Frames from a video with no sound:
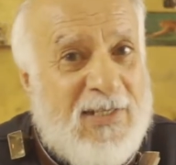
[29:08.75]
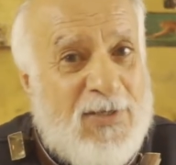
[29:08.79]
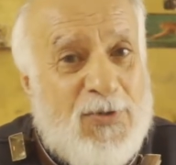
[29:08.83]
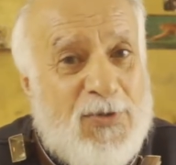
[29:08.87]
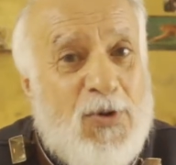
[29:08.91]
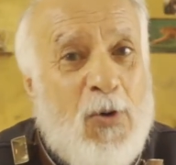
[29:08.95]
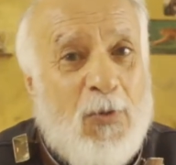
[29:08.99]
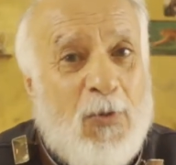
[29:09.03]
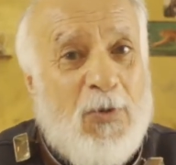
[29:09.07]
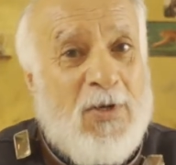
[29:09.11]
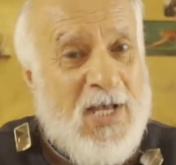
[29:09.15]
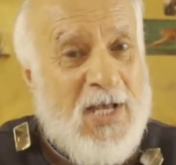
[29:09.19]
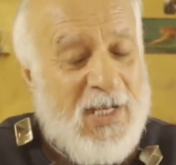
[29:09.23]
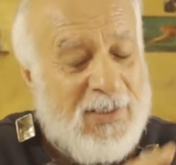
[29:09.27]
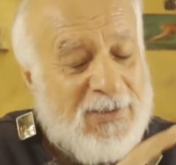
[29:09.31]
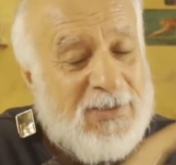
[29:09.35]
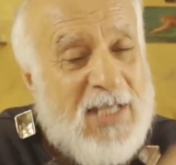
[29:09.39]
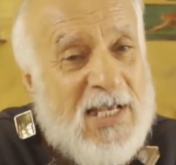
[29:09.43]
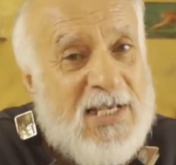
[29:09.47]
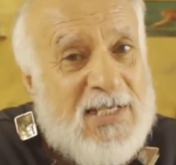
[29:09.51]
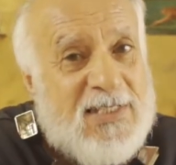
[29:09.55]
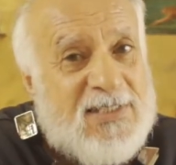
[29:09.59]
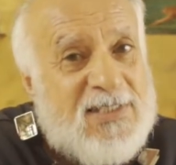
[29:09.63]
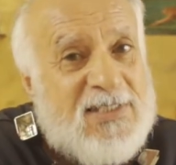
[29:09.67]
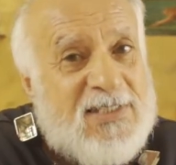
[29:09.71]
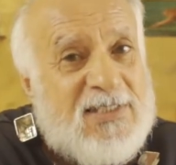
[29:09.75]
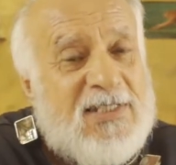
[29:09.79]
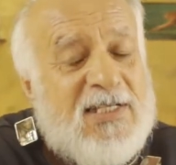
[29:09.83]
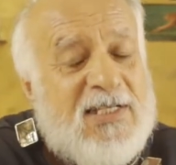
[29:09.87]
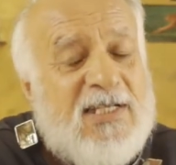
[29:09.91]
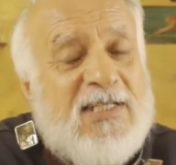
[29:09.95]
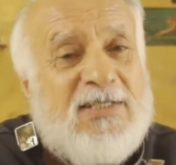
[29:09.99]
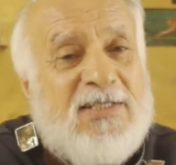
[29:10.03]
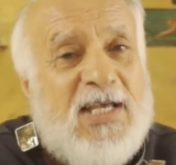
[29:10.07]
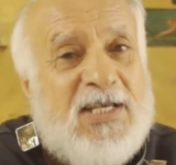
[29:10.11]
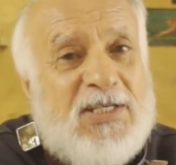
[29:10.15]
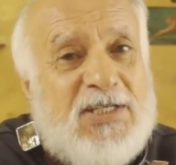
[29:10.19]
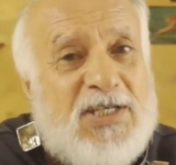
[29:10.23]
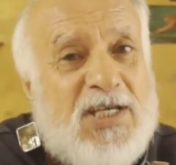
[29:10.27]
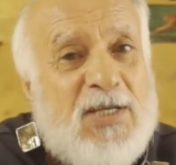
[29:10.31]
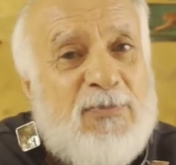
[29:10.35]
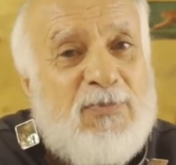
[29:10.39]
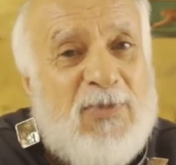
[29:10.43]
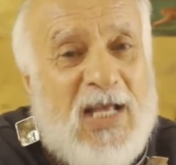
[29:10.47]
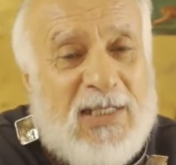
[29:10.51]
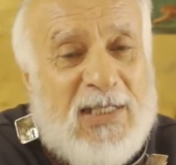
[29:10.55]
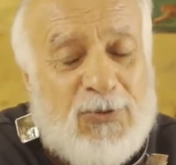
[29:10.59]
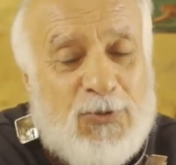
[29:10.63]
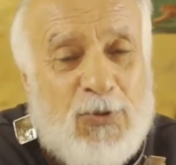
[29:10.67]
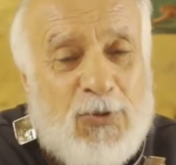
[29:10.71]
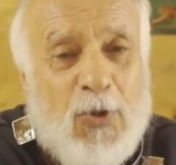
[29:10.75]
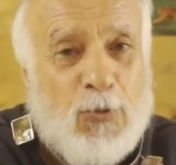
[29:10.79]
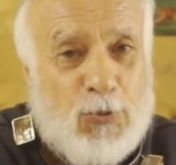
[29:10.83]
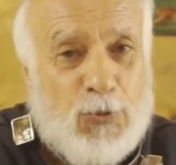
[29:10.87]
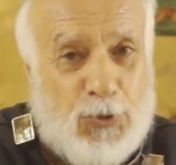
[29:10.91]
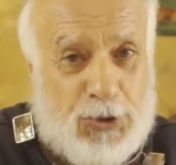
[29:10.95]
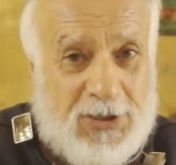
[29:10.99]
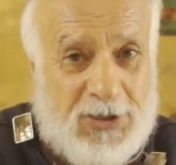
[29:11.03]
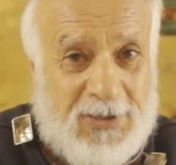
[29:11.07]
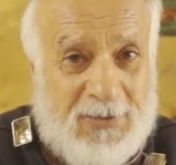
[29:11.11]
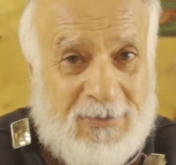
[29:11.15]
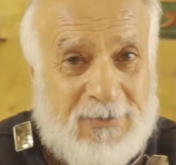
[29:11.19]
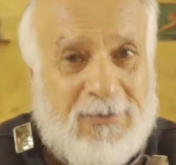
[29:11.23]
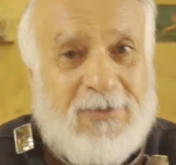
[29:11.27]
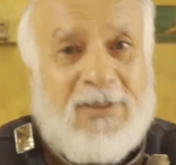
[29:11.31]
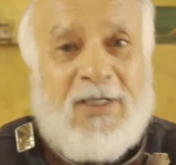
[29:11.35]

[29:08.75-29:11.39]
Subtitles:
No, they keep that notion.